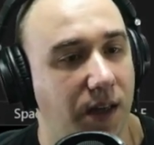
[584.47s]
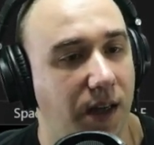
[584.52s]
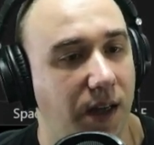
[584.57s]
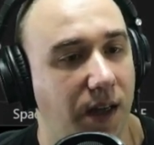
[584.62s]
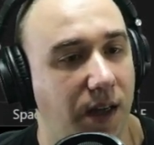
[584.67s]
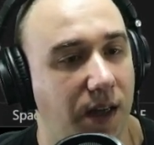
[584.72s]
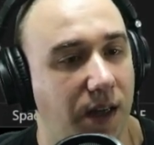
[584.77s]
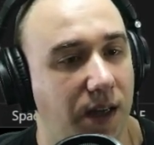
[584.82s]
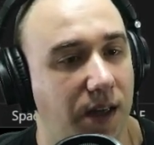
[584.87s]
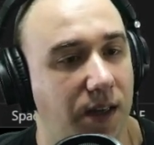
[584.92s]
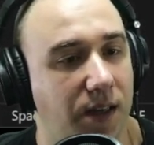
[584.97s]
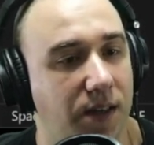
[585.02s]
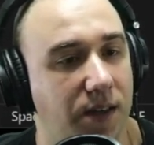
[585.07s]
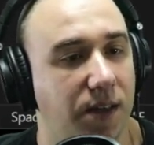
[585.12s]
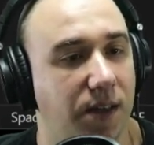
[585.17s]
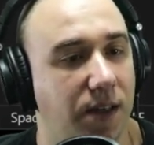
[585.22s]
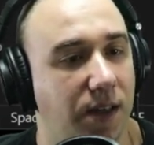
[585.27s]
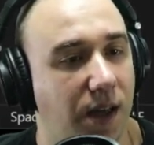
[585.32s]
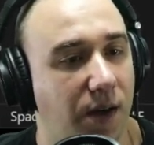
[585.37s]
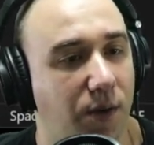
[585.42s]
And
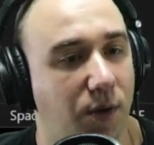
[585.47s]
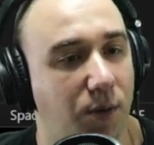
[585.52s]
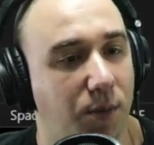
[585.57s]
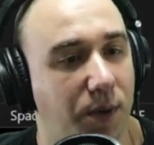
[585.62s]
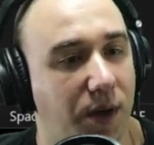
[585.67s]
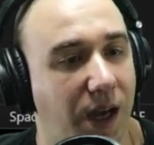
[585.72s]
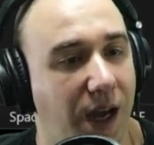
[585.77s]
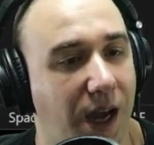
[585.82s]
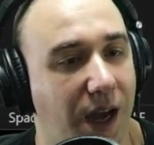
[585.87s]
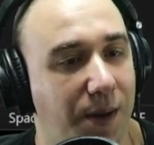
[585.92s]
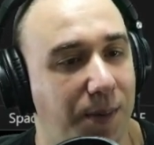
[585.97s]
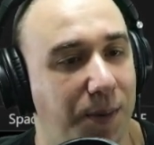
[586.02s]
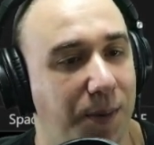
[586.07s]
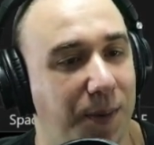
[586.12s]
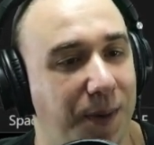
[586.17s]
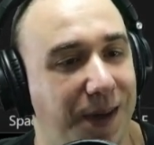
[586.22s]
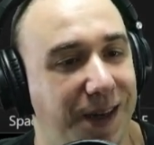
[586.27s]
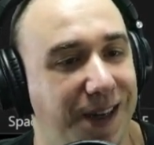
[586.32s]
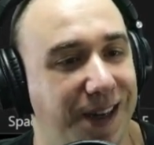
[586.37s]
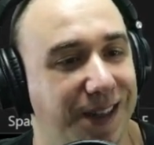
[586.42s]
now I'll be happy
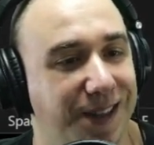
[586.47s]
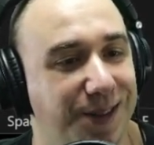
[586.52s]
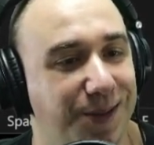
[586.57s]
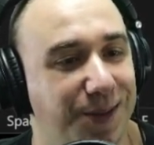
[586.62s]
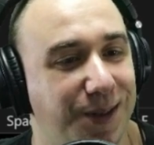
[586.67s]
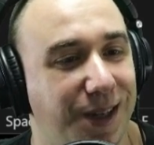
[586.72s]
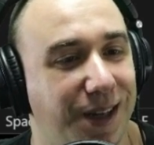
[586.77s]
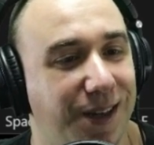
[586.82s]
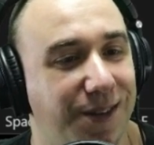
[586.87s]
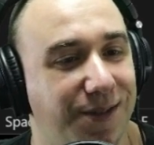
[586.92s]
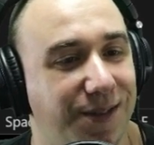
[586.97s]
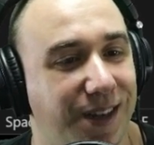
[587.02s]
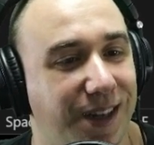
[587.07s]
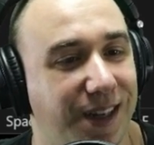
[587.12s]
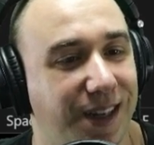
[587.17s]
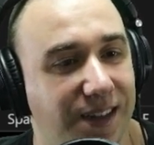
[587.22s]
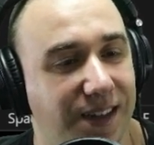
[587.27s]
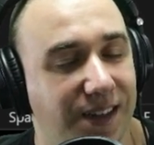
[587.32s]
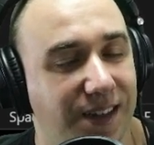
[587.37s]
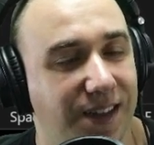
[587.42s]
because we
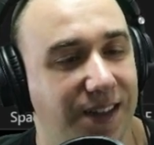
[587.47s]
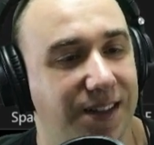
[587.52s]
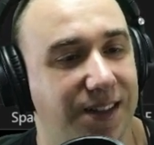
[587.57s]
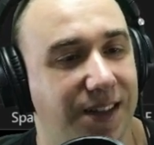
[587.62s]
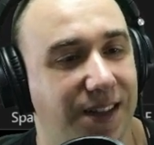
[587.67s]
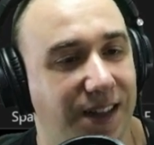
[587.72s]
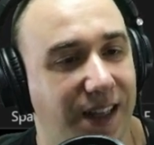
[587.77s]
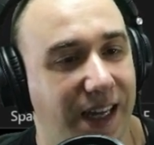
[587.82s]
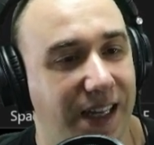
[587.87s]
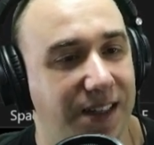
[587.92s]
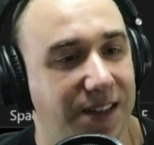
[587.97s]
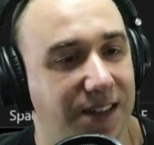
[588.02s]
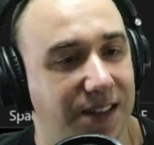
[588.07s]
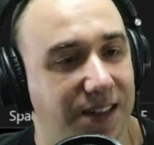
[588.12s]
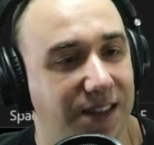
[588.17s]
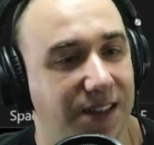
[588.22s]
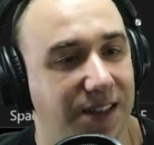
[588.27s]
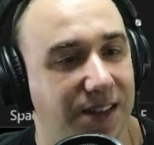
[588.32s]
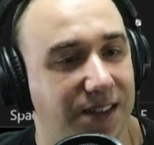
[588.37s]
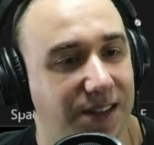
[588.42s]
have it's
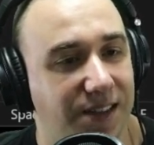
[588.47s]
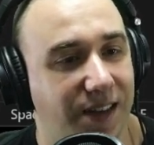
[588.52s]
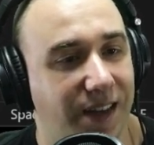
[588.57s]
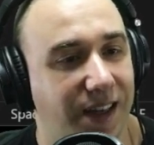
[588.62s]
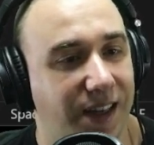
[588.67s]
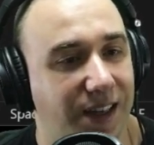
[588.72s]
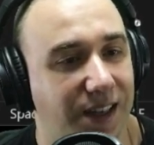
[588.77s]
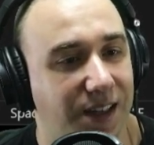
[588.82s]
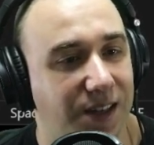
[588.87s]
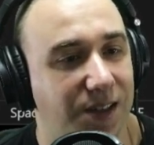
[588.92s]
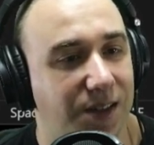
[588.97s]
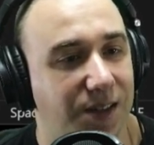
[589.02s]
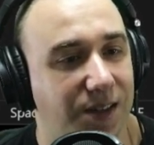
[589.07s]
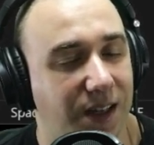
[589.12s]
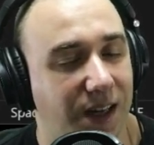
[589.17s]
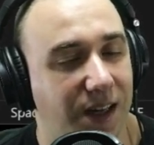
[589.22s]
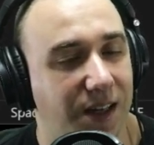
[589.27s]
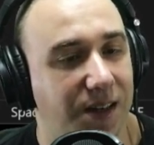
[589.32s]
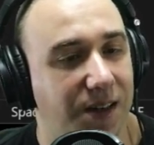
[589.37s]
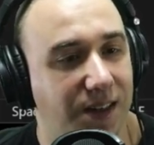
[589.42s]
let. So I can't do
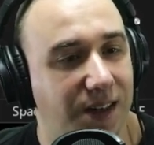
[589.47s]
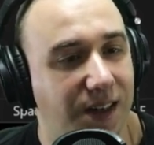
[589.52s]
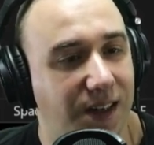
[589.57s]
that.